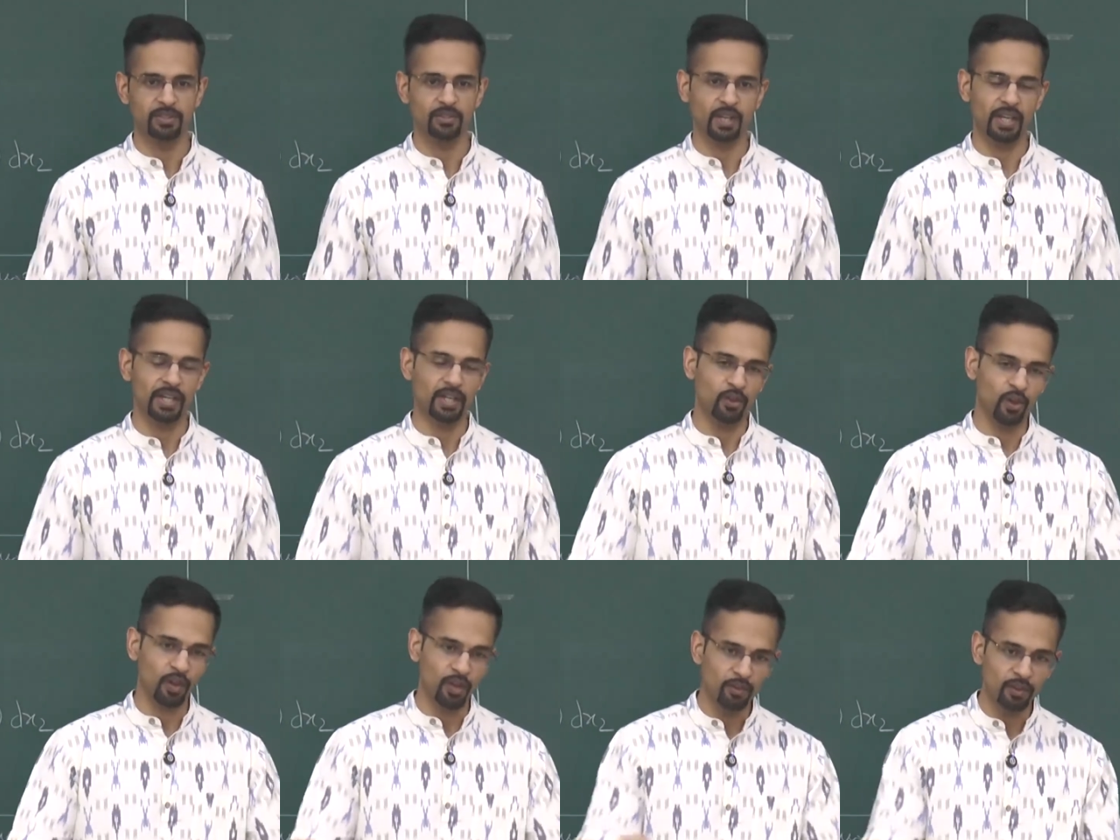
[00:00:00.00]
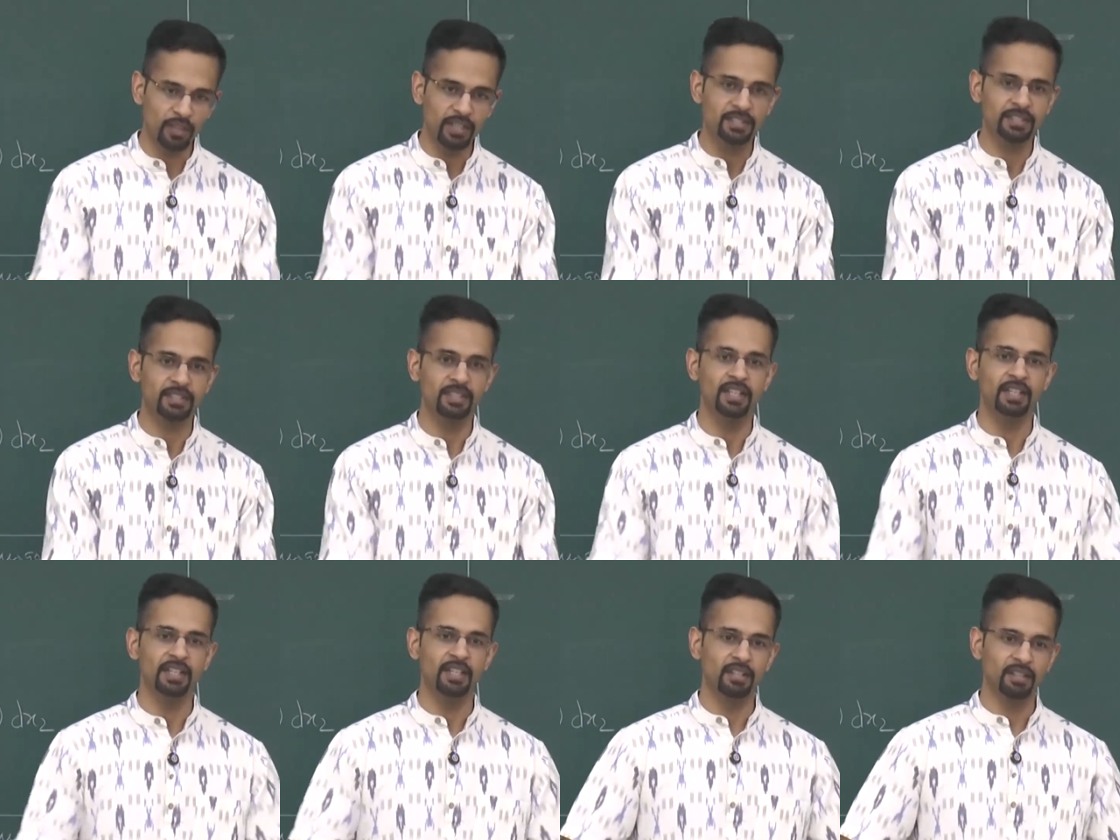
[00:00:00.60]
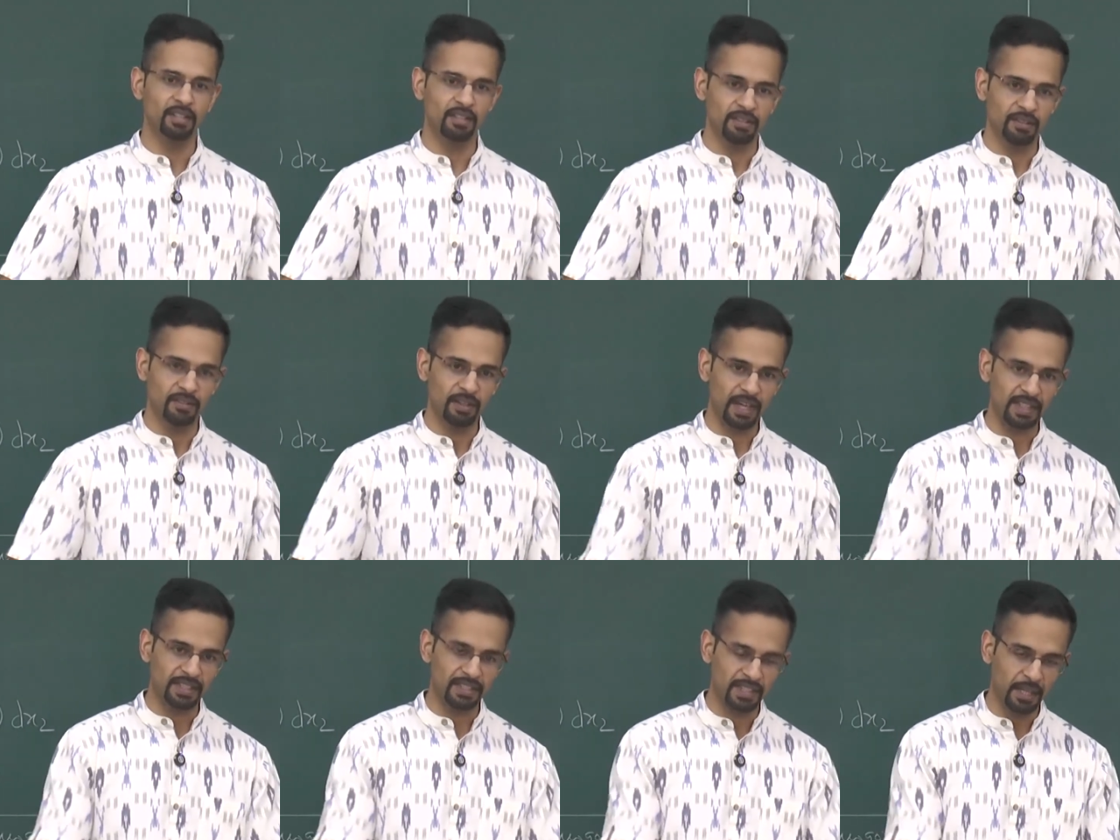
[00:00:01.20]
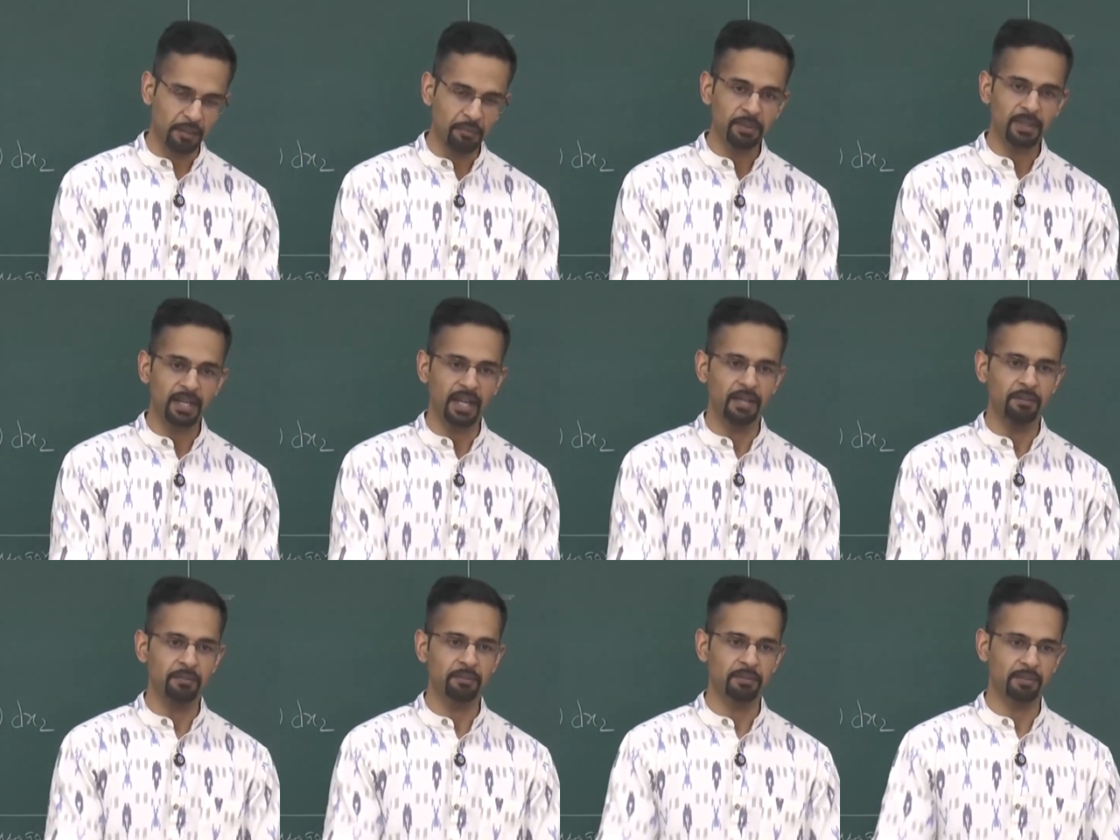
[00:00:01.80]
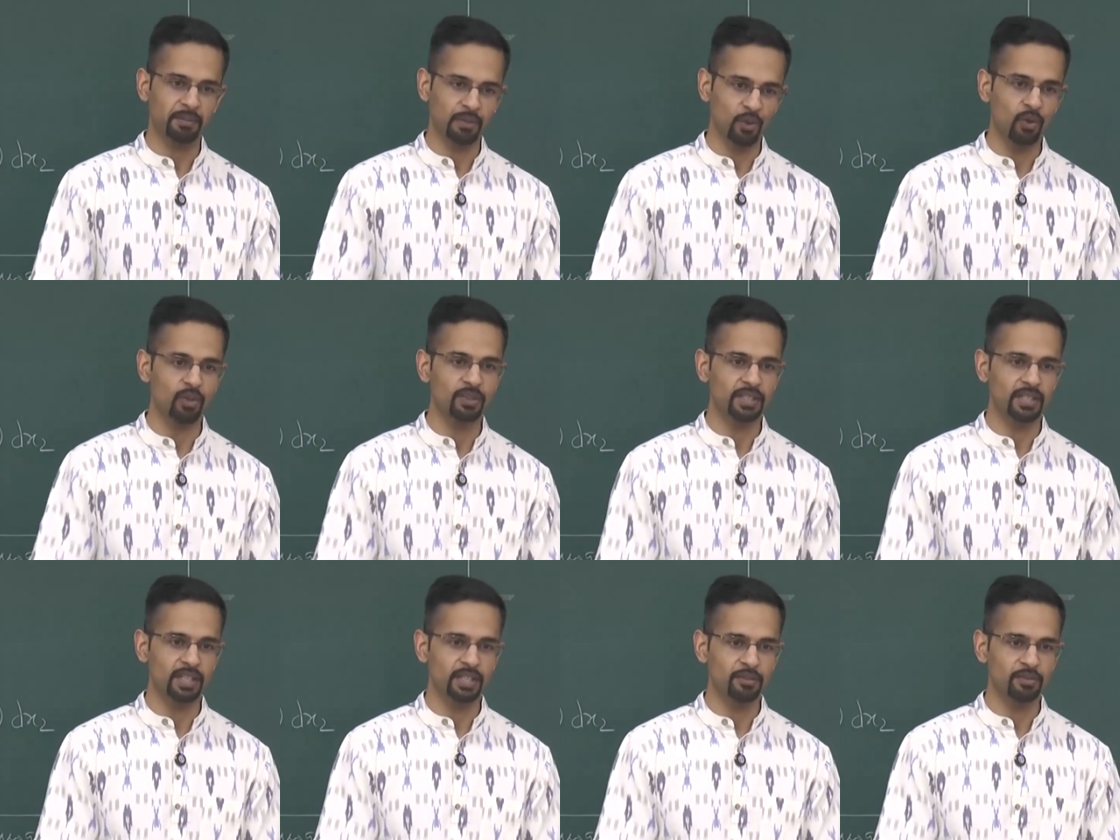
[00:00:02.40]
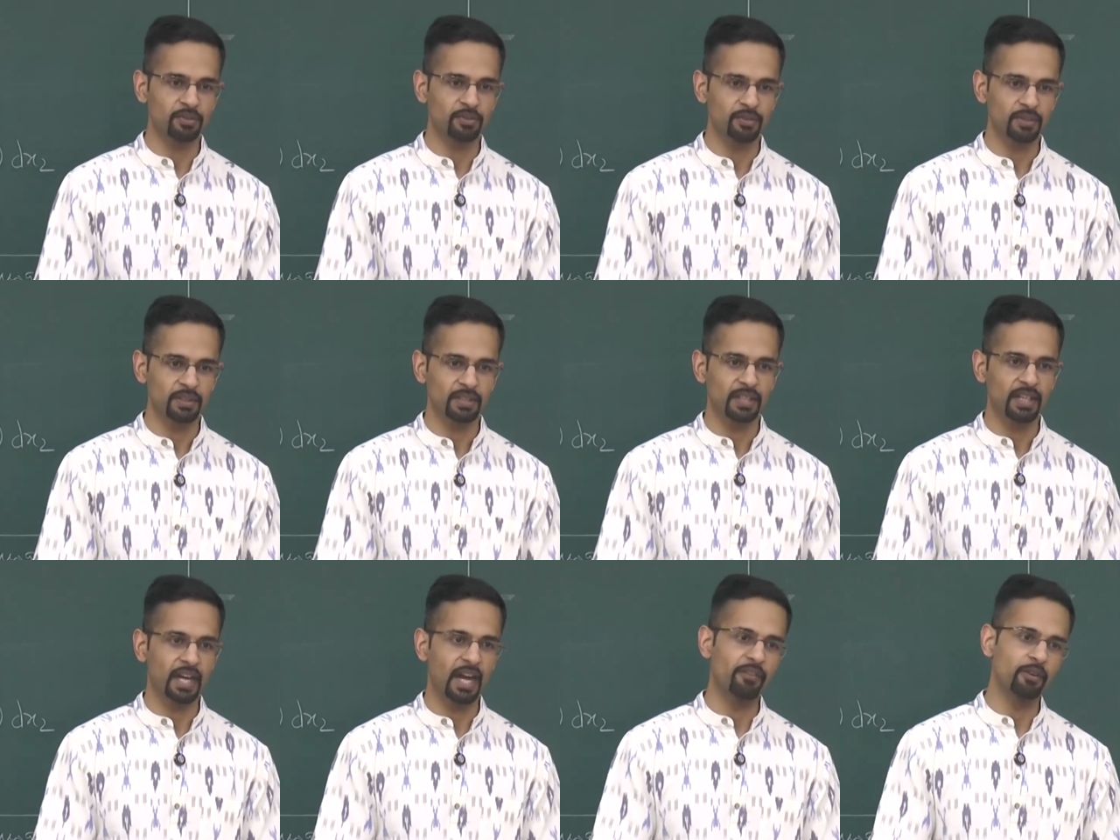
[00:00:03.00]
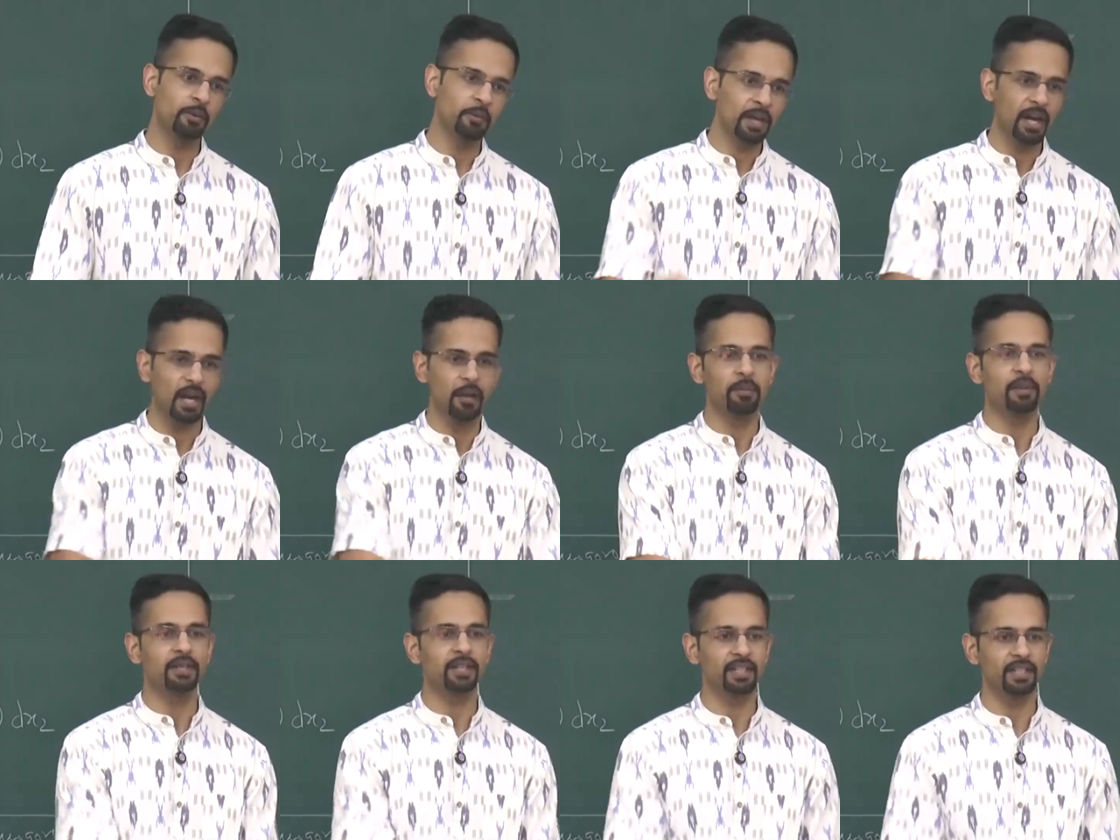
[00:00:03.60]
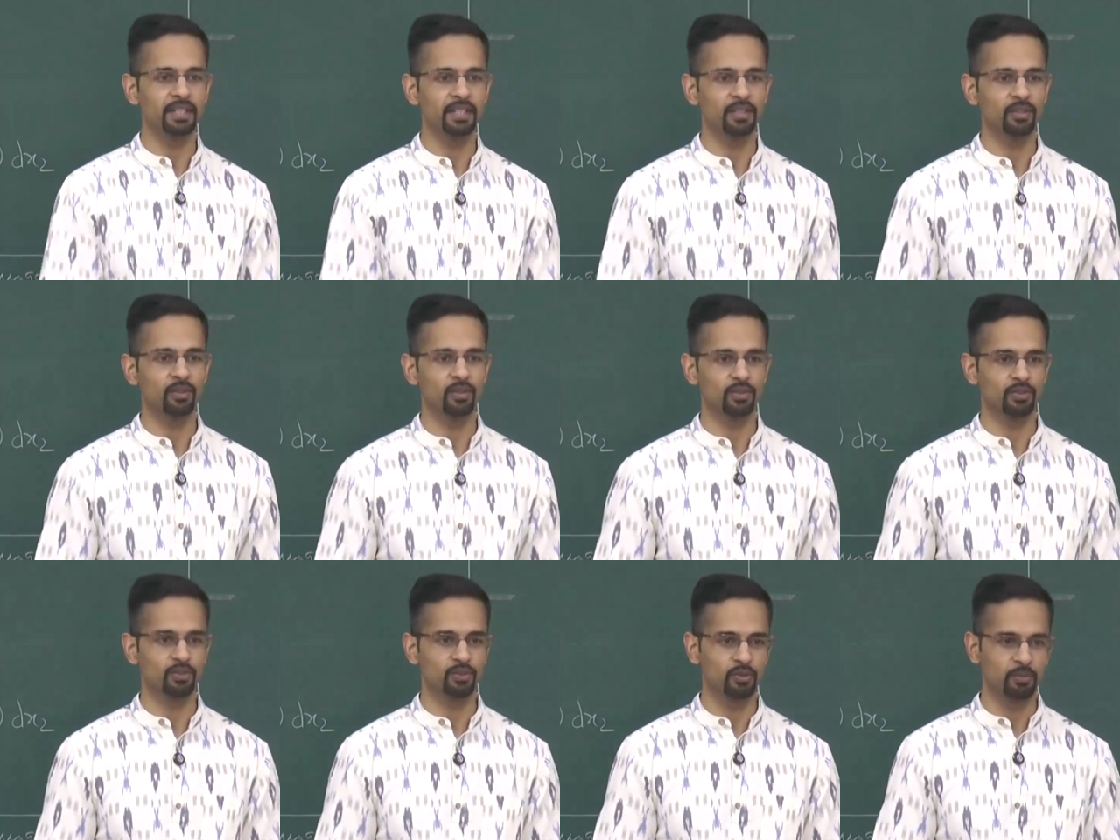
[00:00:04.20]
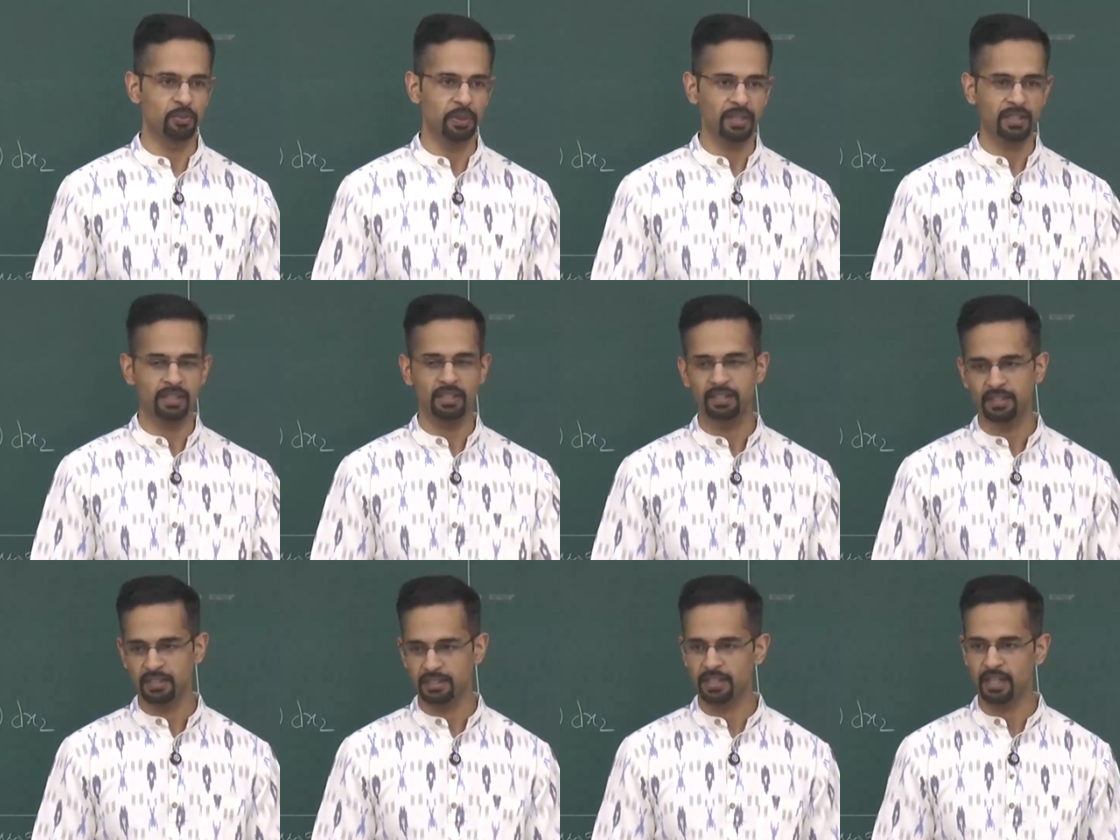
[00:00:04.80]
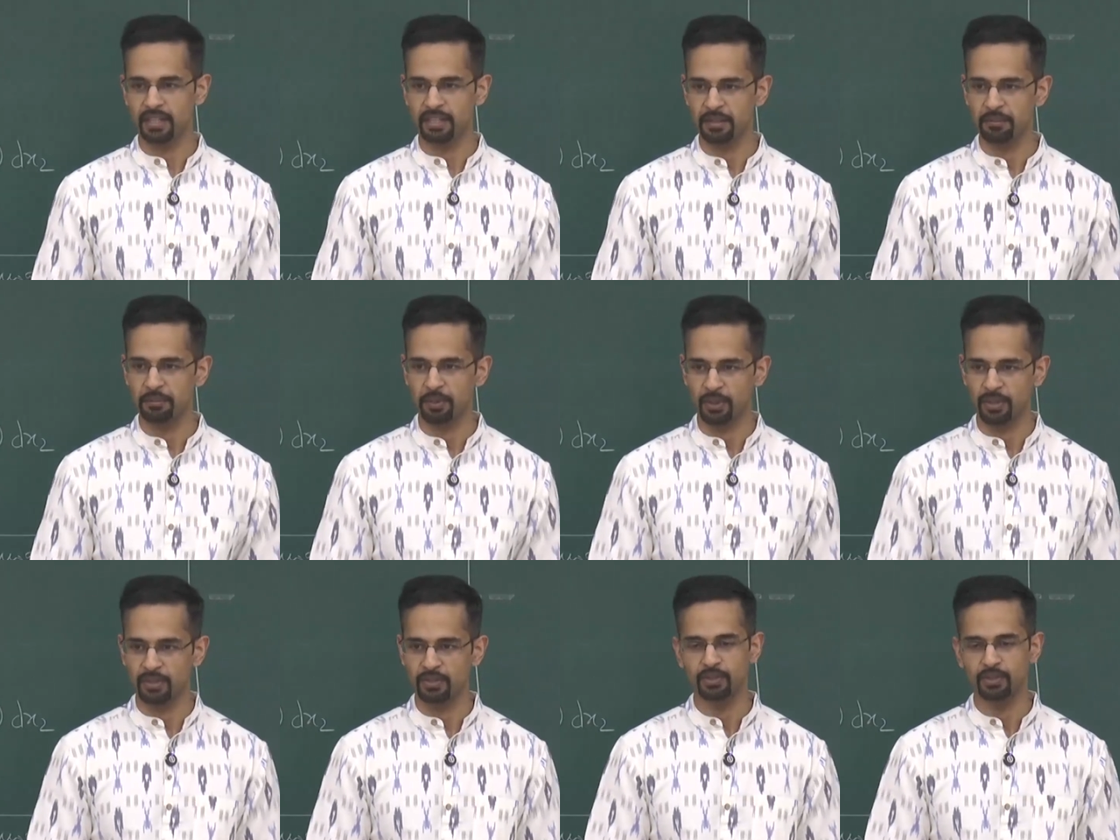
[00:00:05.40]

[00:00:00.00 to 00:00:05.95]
So I can always, at some time close enough, I will be arbitrarily close to my starting point.